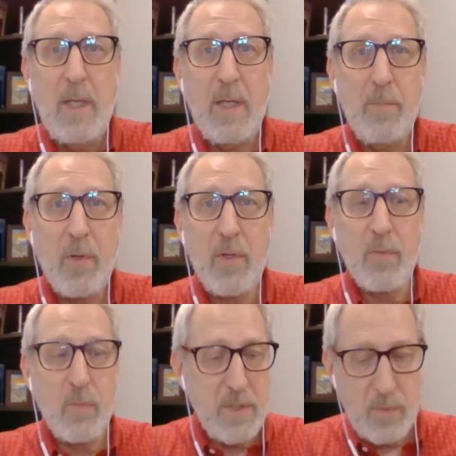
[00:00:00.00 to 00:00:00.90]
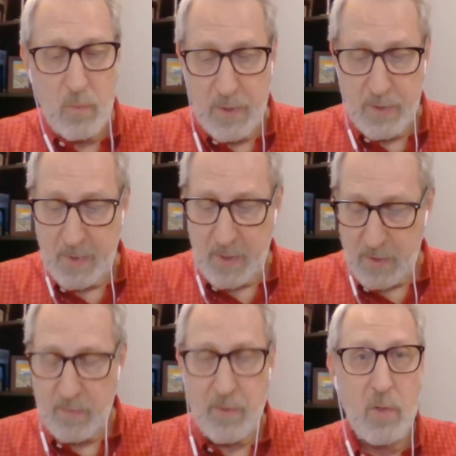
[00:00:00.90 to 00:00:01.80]
And part of the reason was
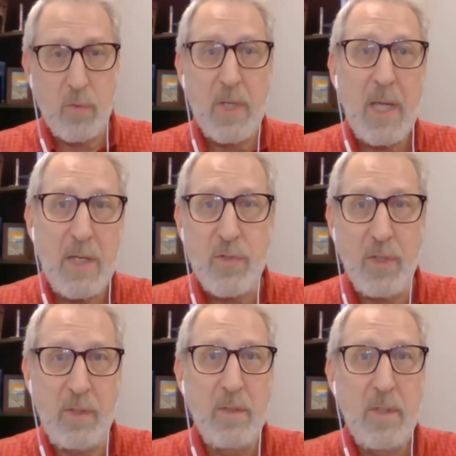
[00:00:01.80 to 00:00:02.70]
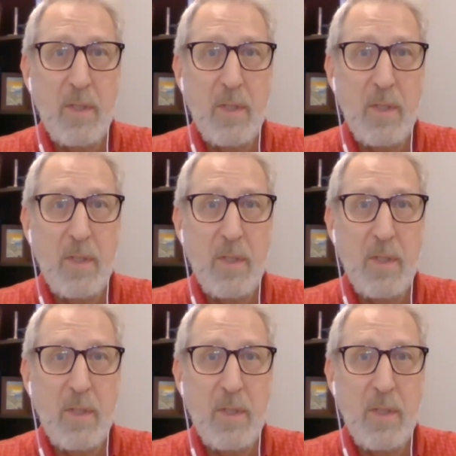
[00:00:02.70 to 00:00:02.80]
because of the location.